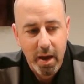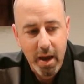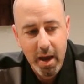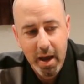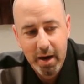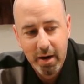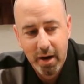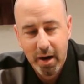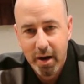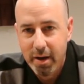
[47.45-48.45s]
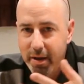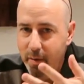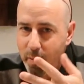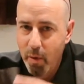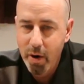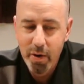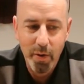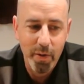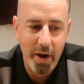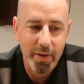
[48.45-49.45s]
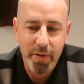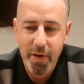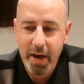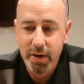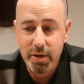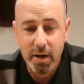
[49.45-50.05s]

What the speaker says: and they were working on other things,